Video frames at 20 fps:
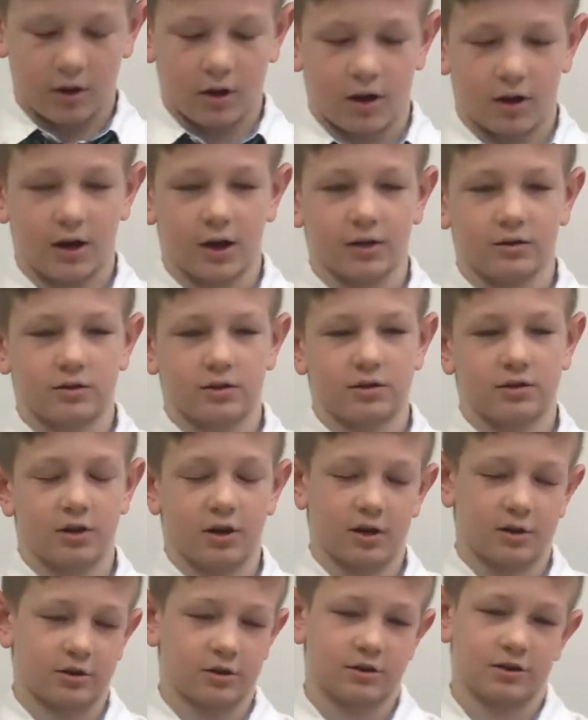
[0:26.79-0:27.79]
I got to
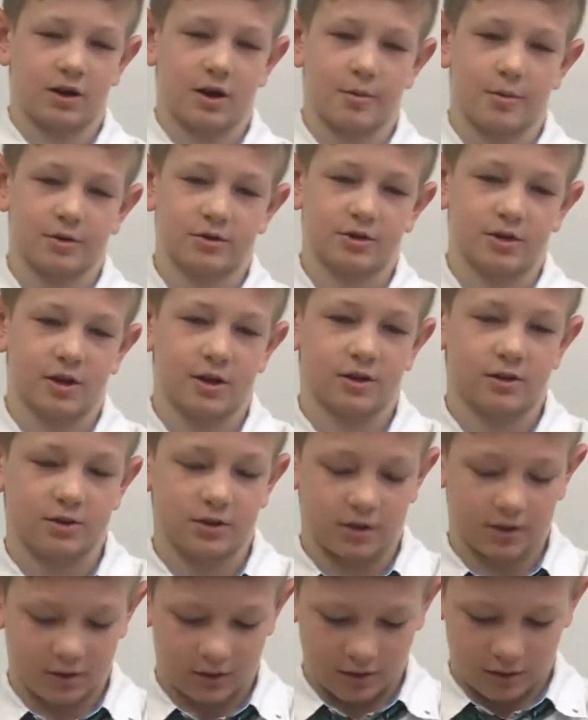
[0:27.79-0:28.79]
talk to Thomas
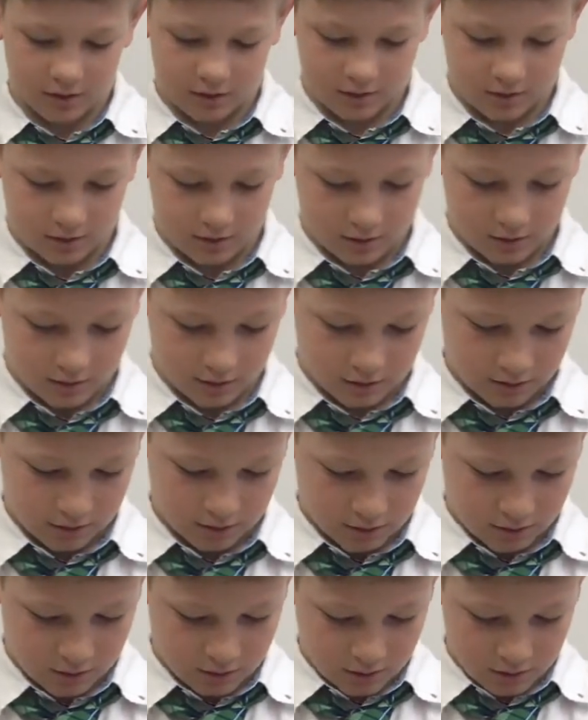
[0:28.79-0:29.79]
Edison.
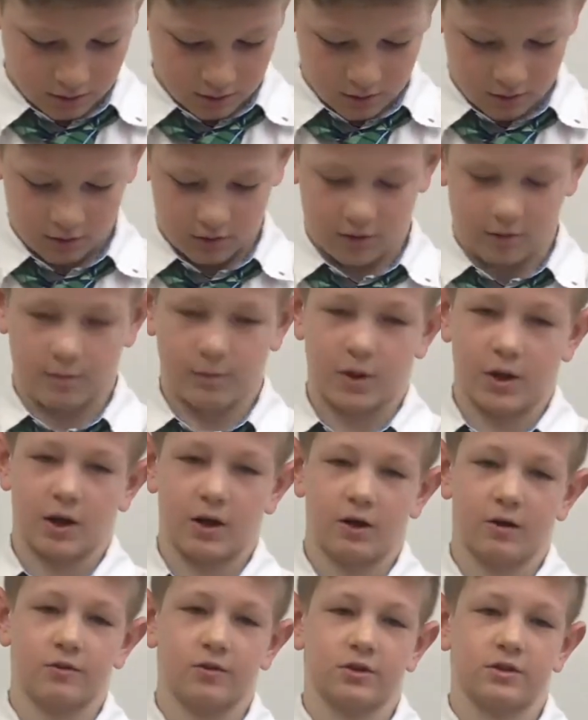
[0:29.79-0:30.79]
The
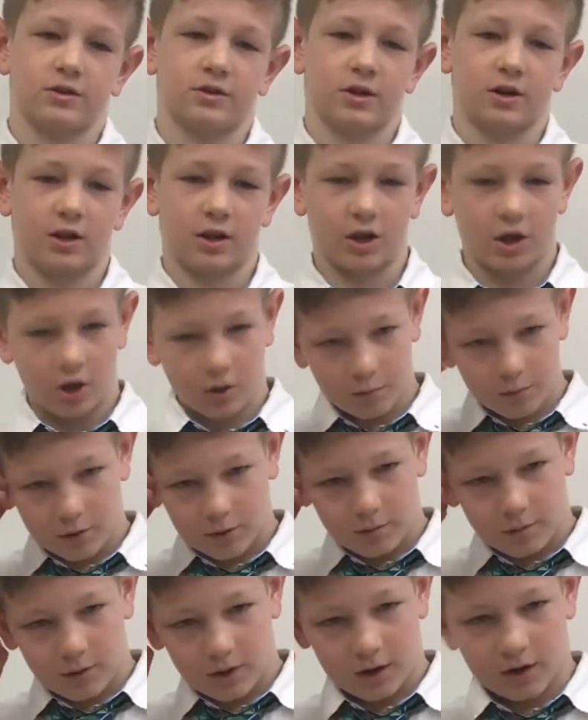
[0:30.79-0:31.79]
mayor of the city helped
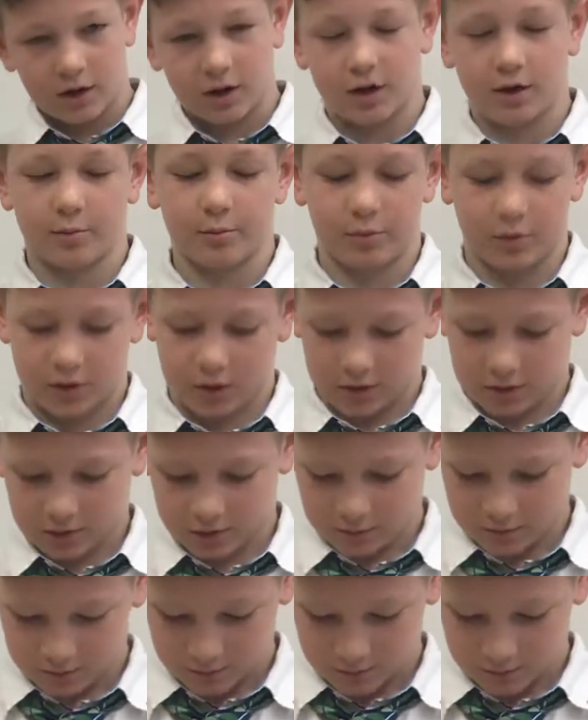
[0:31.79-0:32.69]
me make a company.